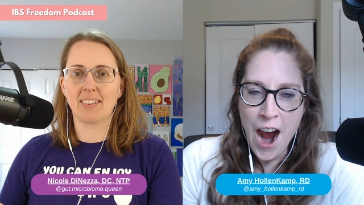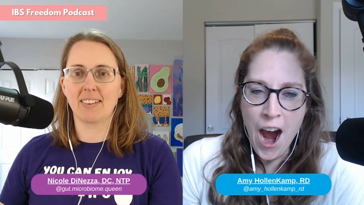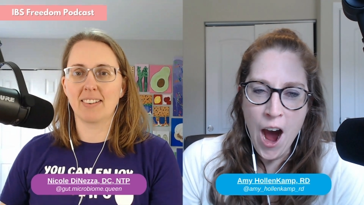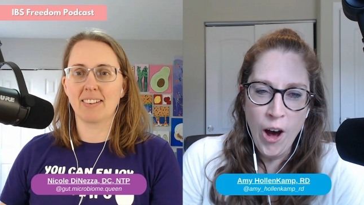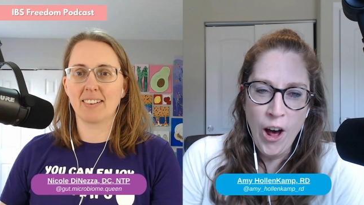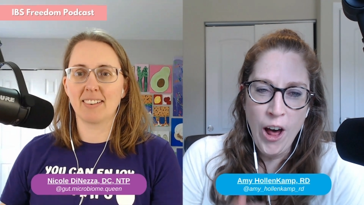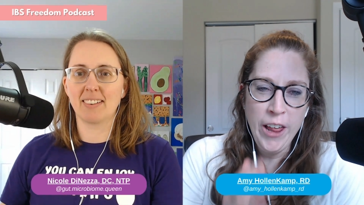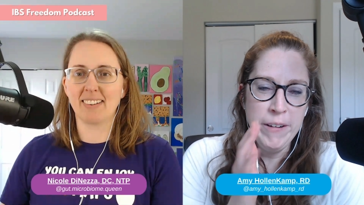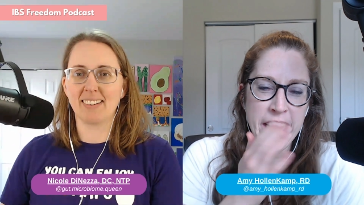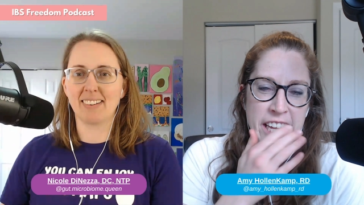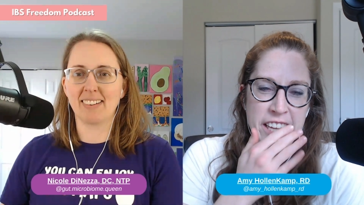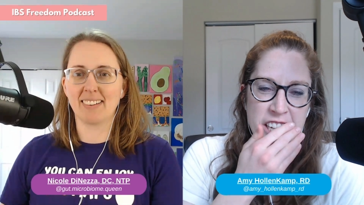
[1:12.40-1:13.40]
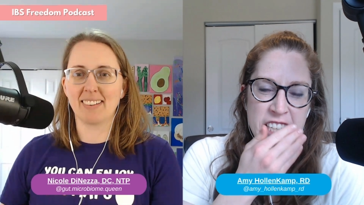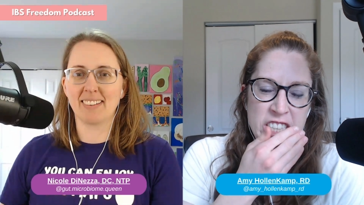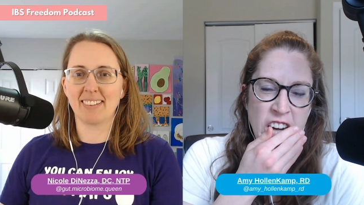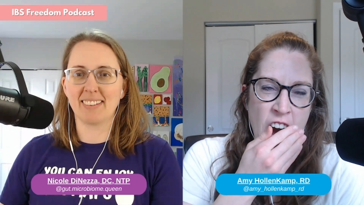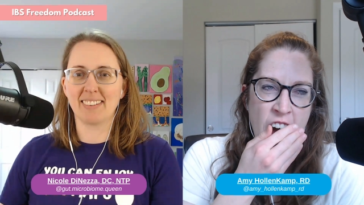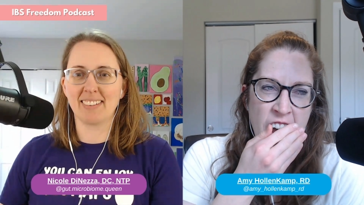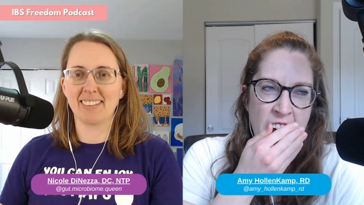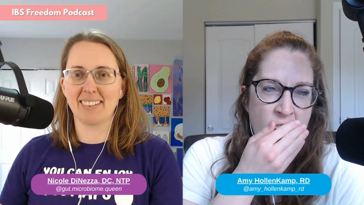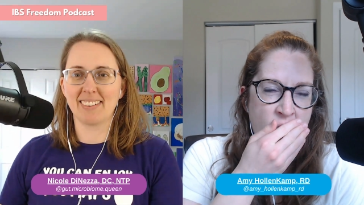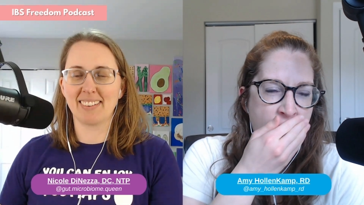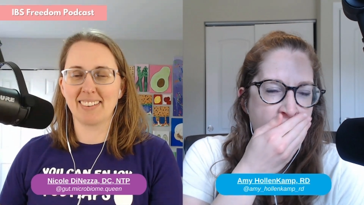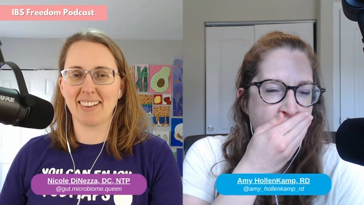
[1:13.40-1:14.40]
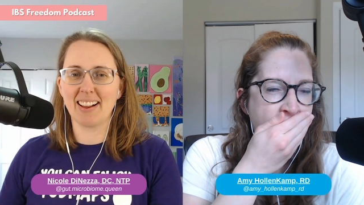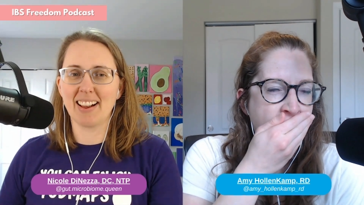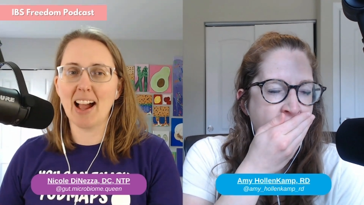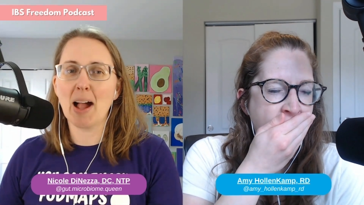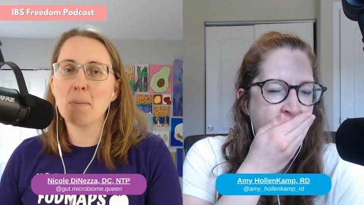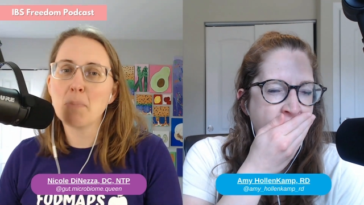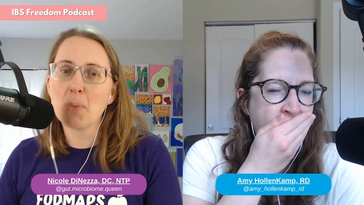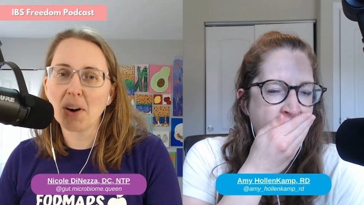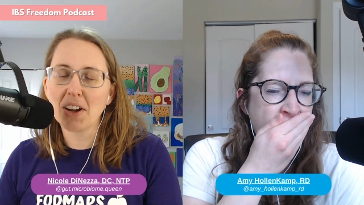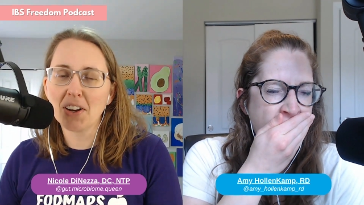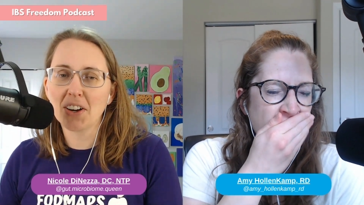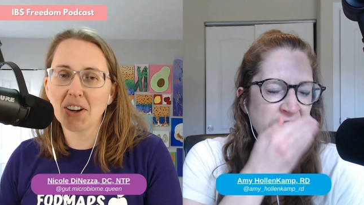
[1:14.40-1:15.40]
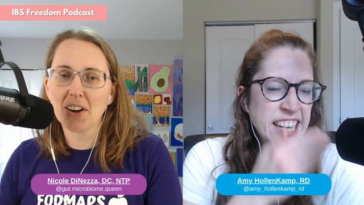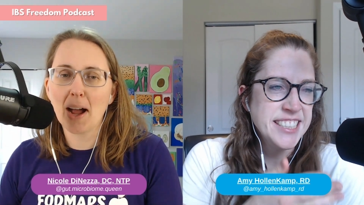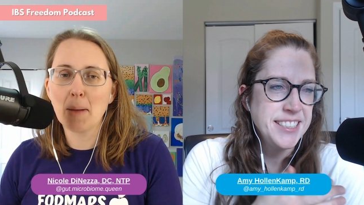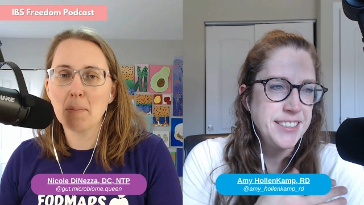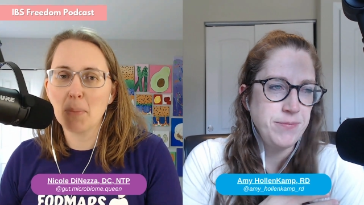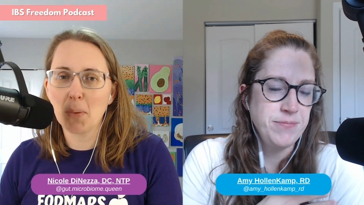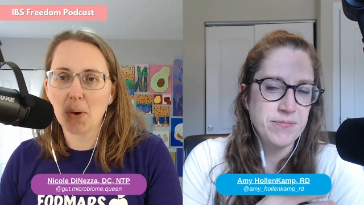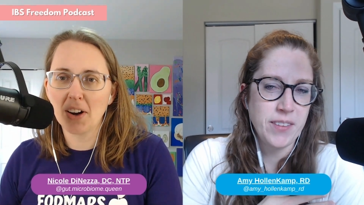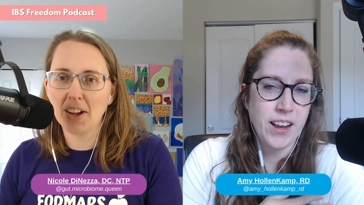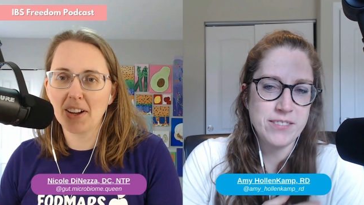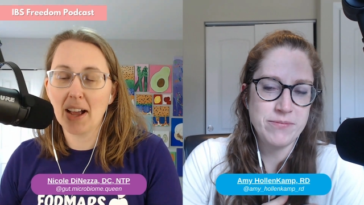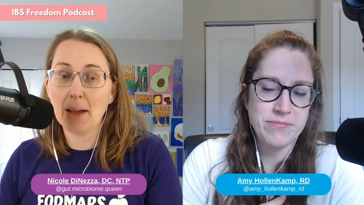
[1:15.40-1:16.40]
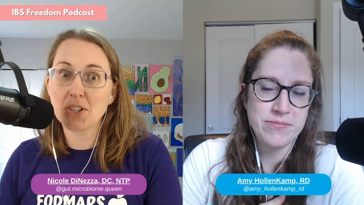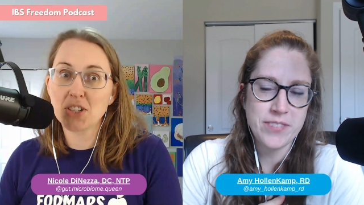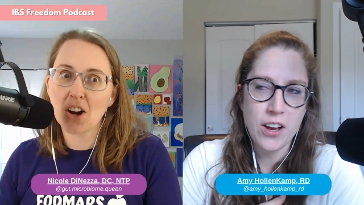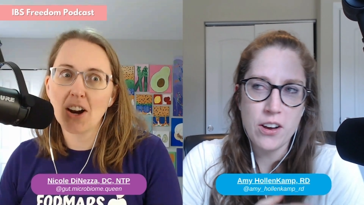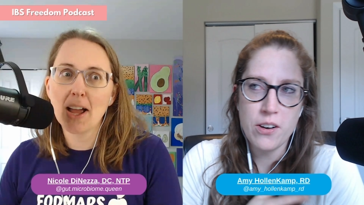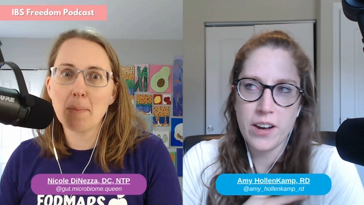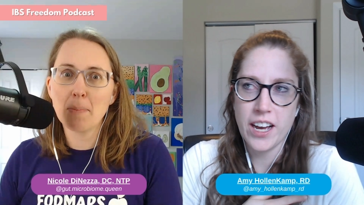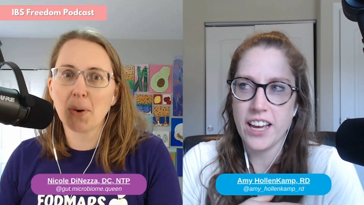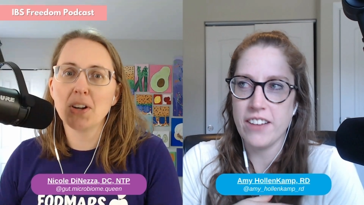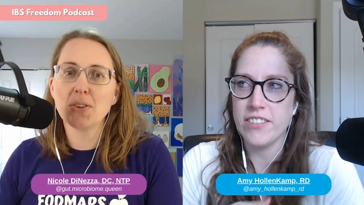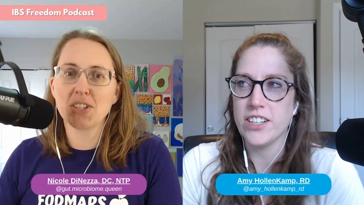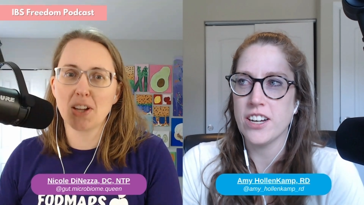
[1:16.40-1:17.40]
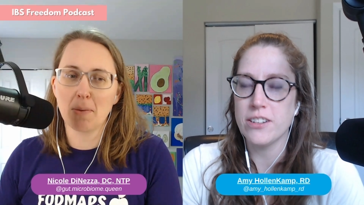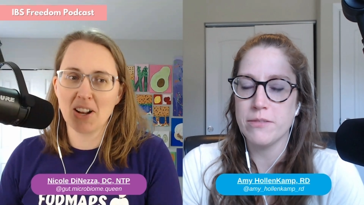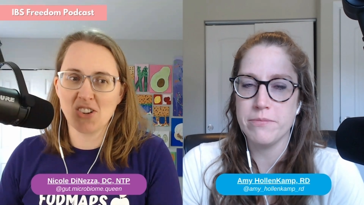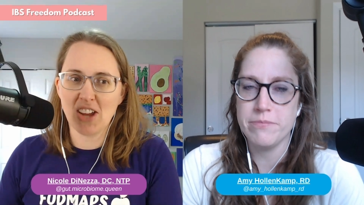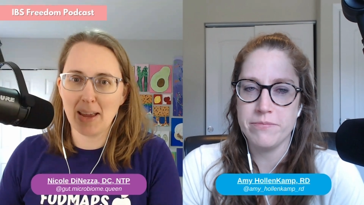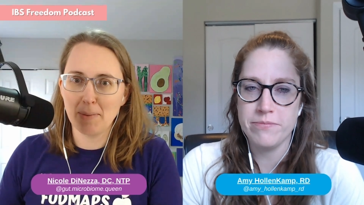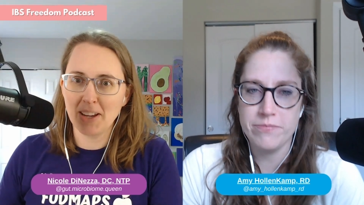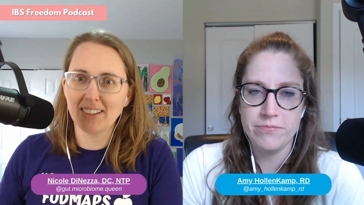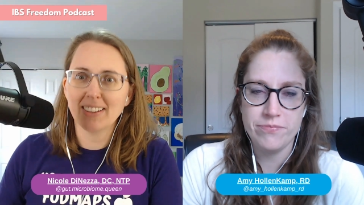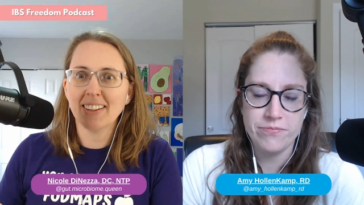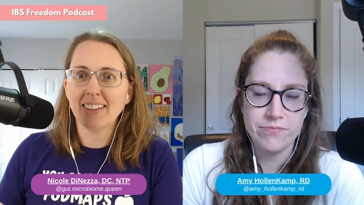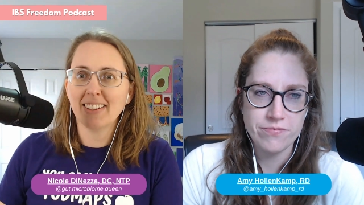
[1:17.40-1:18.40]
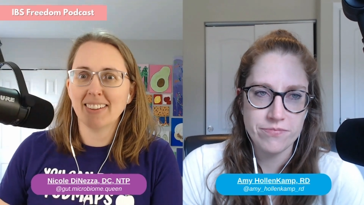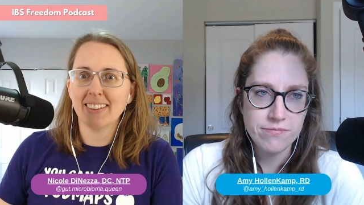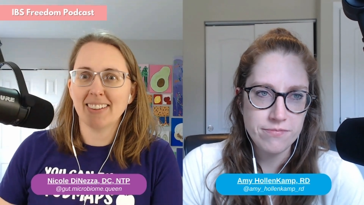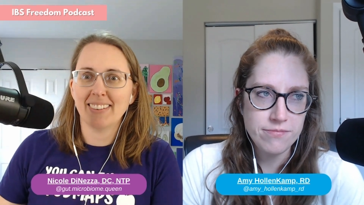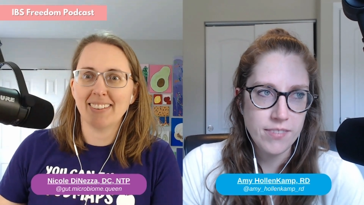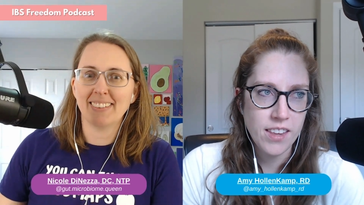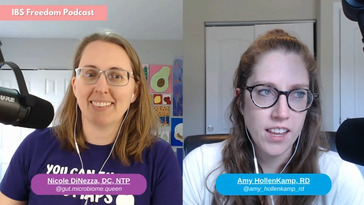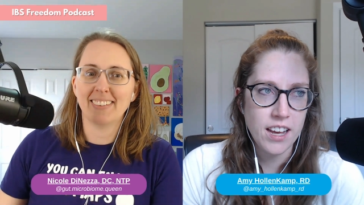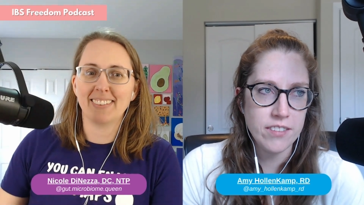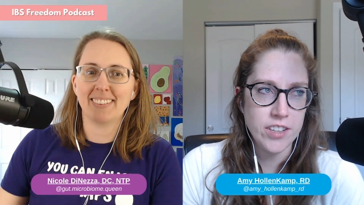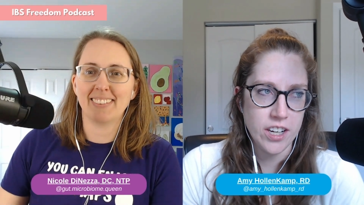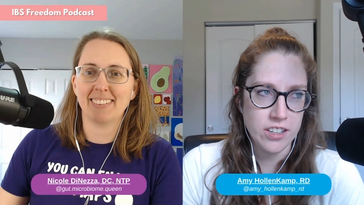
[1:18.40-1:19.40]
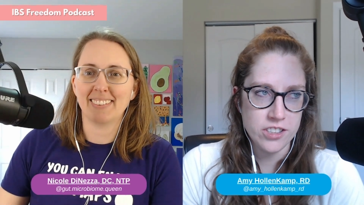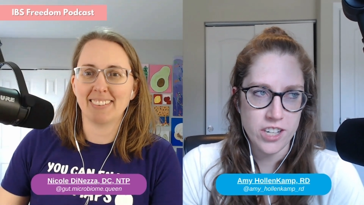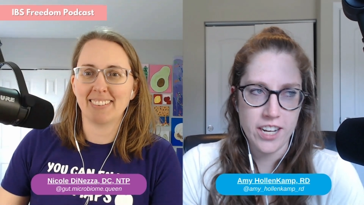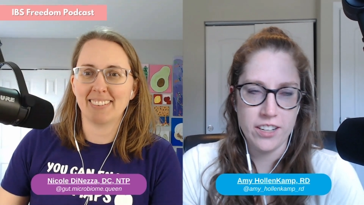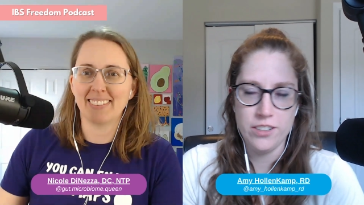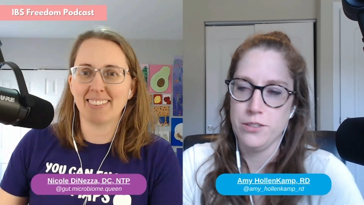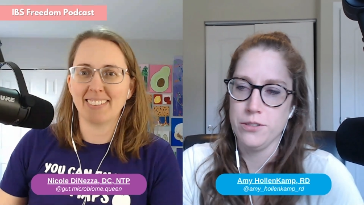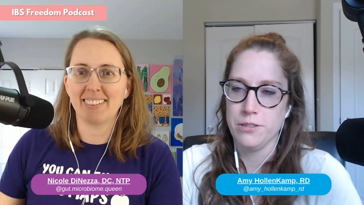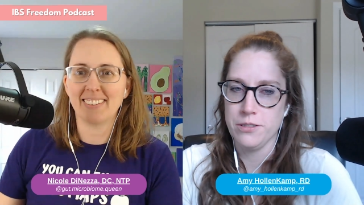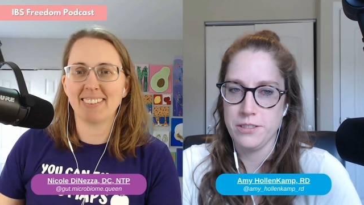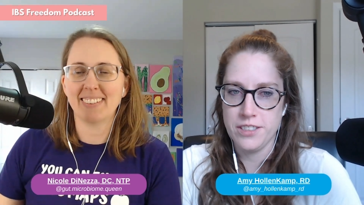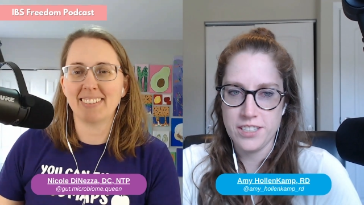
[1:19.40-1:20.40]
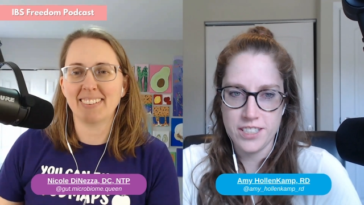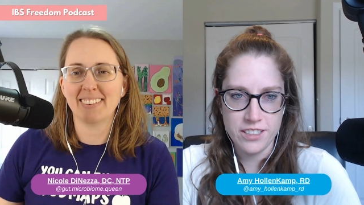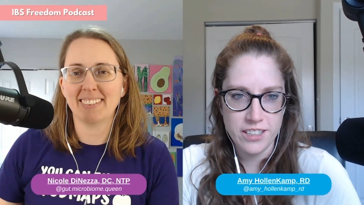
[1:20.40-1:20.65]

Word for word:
Speaker 1: Oh, look at this yawn out.
Speaker 2: I'm boring her. I'm boring. No, I'm sorry I, I bore young, you so
Speaker 1: much, Amy. I have a young child who still ha-